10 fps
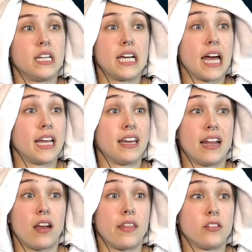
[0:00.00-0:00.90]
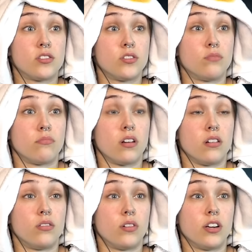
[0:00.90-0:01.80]
Gotta get out of there soon,
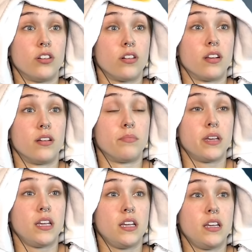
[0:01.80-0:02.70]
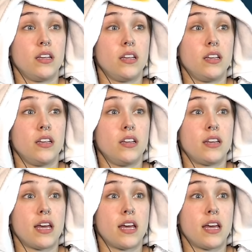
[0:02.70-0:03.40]
bro, or you're gonna be